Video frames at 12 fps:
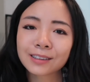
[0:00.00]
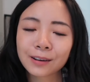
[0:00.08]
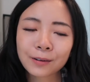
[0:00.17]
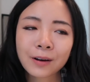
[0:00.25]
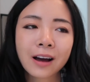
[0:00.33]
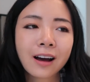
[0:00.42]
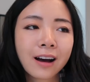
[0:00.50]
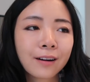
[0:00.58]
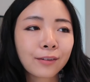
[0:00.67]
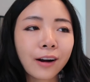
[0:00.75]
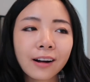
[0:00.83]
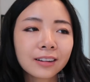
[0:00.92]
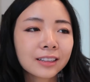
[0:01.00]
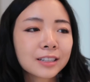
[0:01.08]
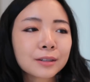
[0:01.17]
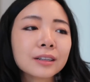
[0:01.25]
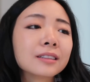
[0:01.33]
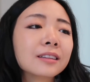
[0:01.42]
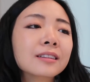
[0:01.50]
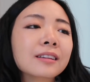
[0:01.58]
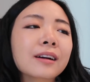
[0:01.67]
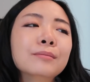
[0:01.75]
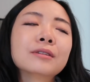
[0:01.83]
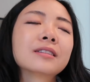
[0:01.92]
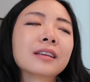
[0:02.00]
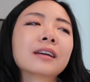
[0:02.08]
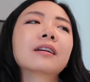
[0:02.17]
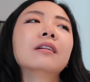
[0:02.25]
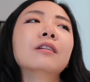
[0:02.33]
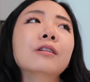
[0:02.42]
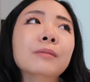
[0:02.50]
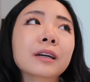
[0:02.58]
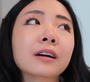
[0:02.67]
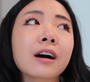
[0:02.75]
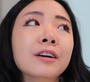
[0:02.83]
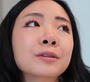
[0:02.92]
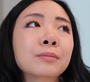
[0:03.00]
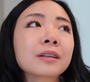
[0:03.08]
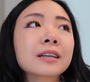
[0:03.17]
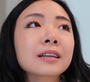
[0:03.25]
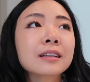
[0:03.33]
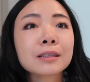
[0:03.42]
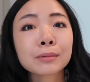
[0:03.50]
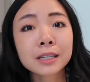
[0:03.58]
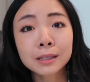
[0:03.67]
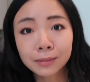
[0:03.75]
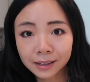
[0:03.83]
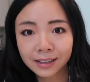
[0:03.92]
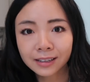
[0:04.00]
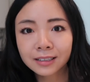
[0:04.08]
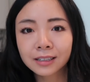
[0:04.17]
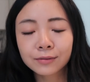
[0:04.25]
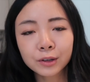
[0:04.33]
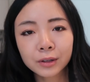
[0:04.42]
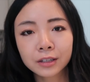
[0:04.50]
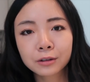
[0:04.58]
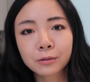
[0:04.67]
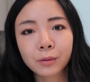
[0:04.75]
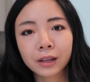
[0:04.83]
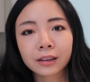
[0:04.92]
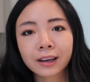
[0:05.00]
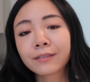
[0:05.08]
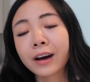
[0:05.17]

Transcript: So for all of these reasons, I'm just like, oh my gosh, please, please, please, if you can do one thing.